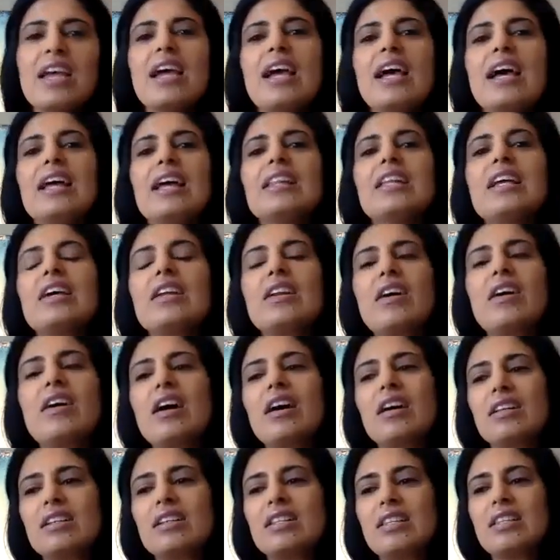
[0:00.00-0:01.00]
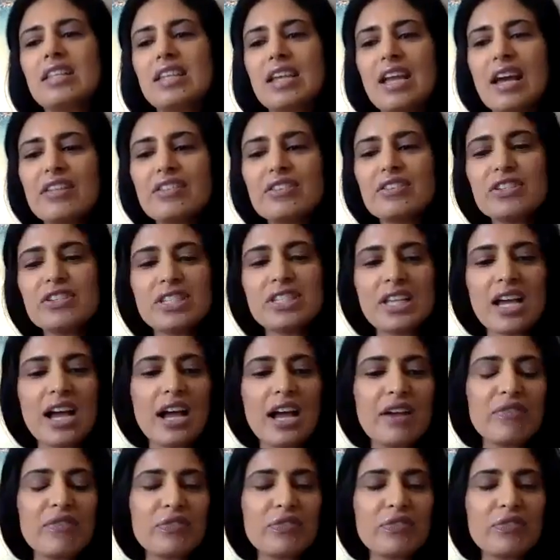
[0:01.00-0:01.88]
And then on the other side,